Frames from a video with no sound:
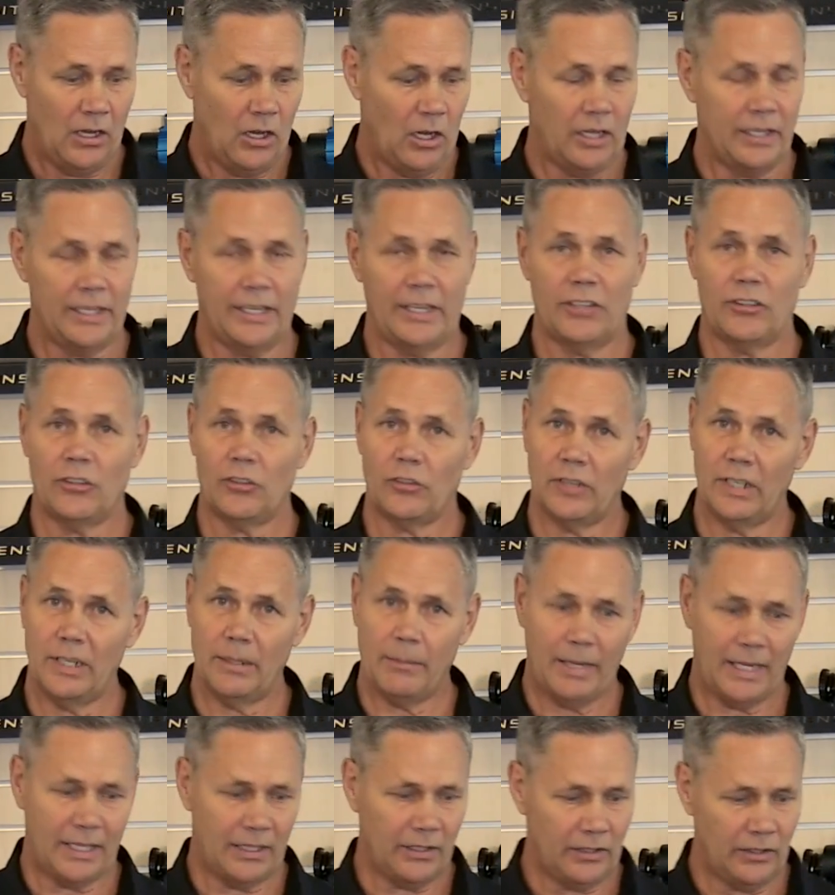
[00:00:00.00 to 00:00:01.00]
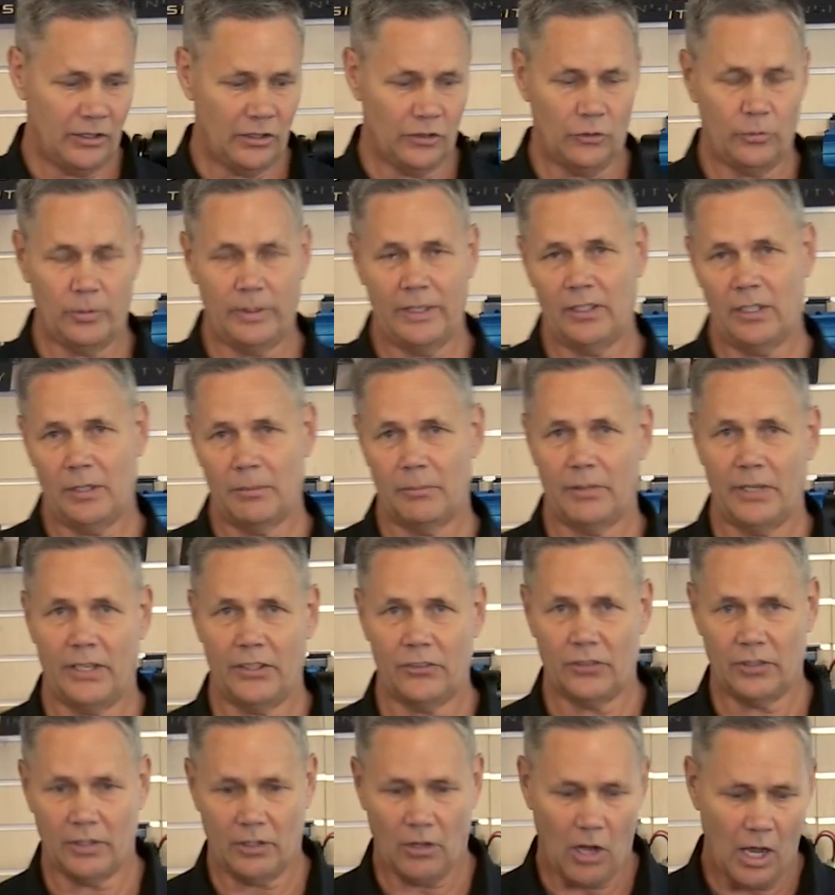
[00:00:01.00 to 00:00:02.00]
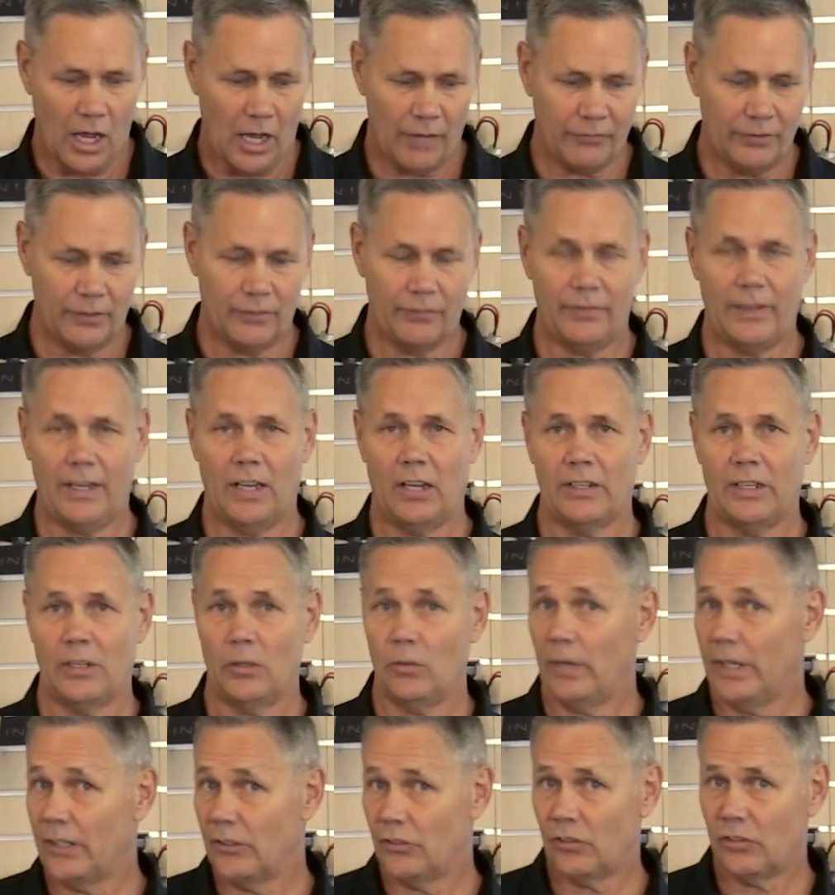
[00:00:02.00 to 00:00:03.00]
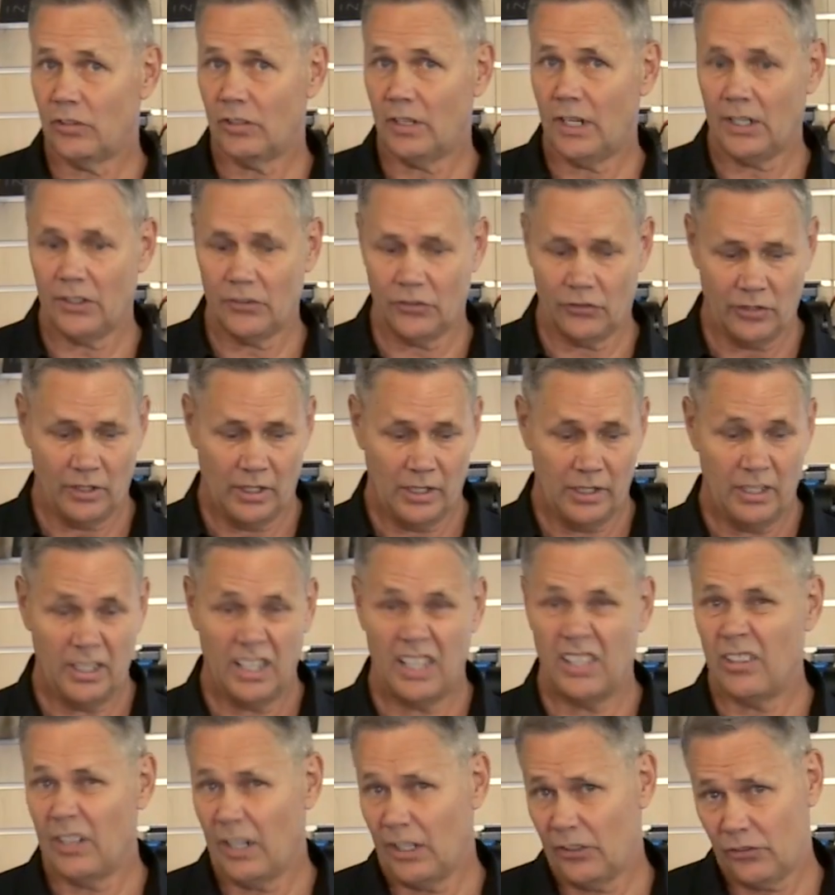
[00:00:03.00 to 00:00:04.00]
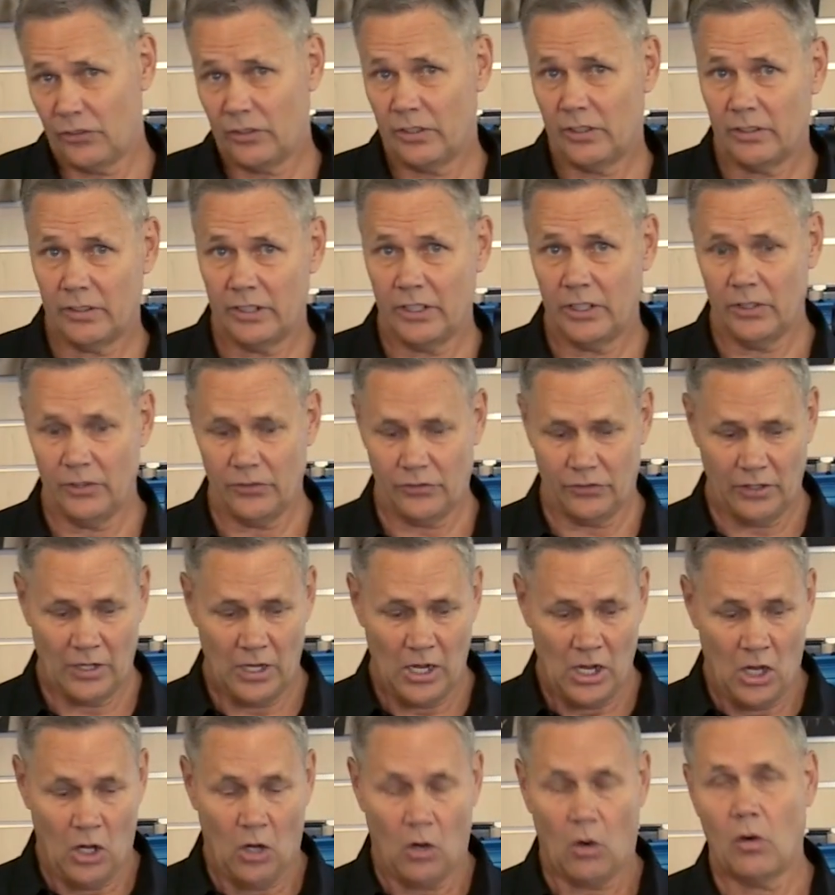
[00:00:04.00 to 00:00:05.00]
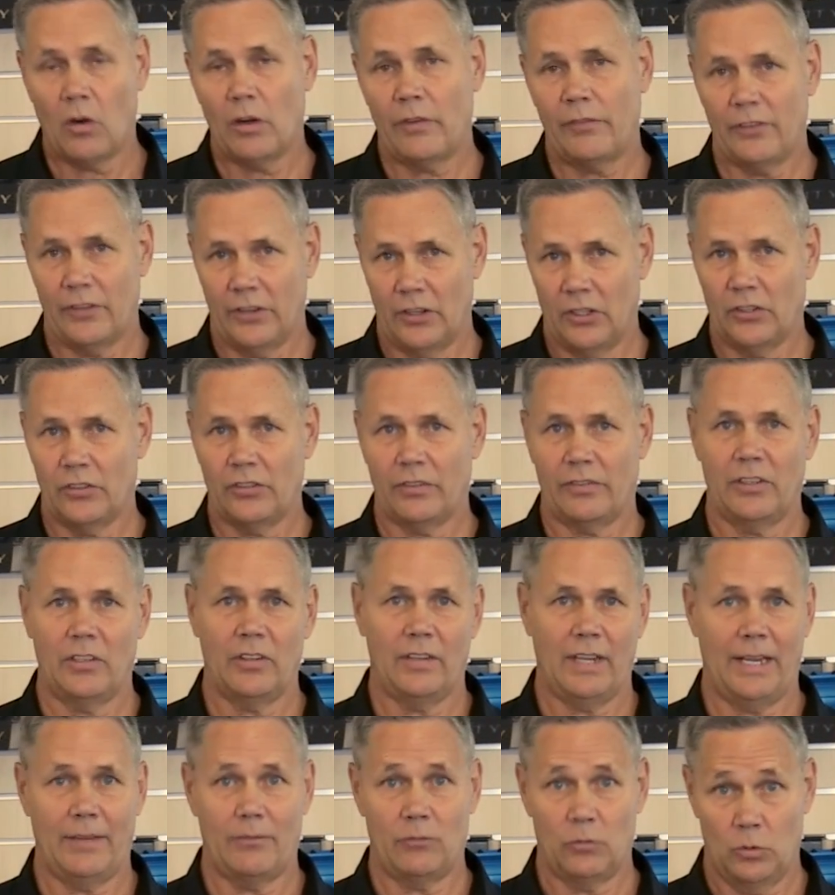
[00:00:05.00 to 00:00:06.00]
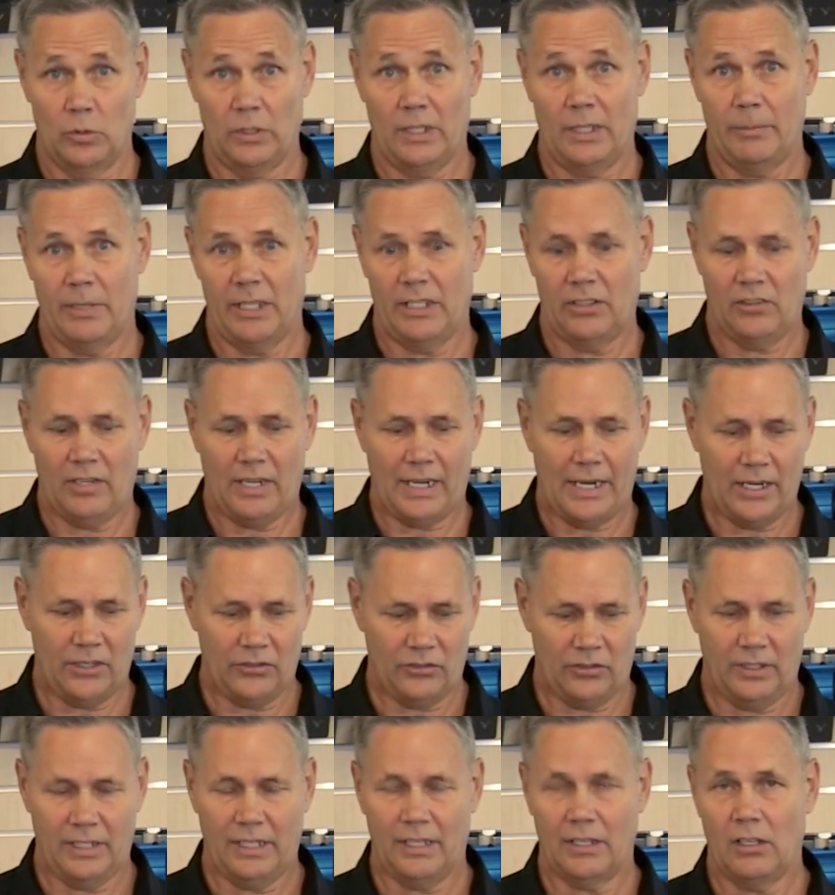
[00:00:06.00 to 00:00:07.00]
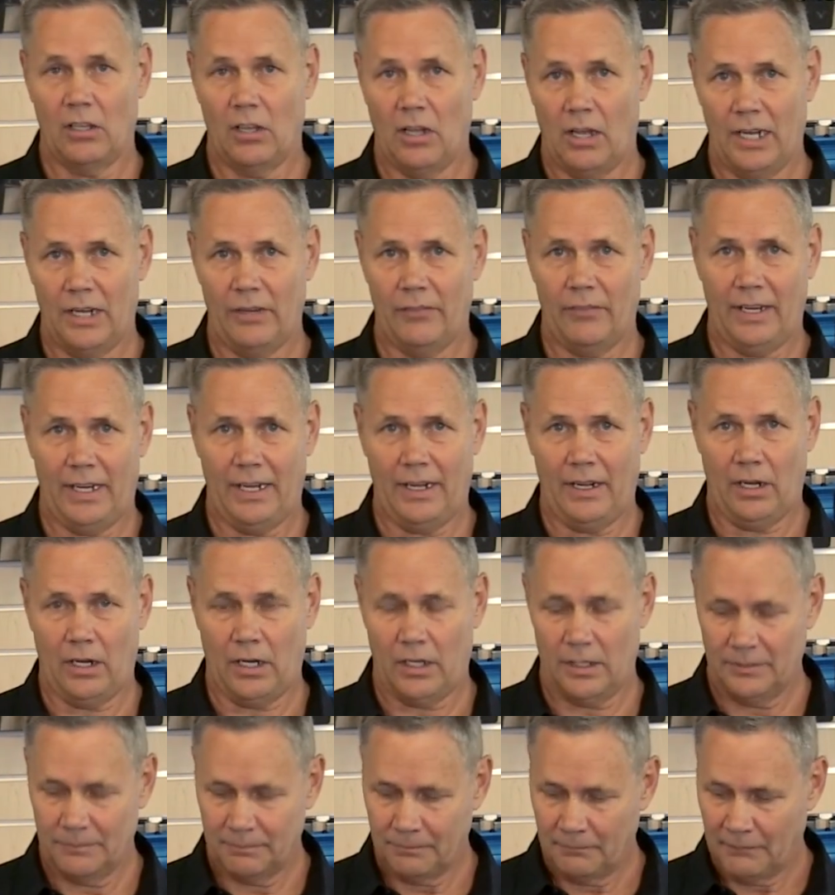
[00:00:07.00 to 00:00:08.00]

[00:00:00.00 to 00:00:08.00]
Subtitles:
On the extreme end, the twin compressor, often found in race trucks, industrial use, or for those of you that have really big tires and need a lot of air.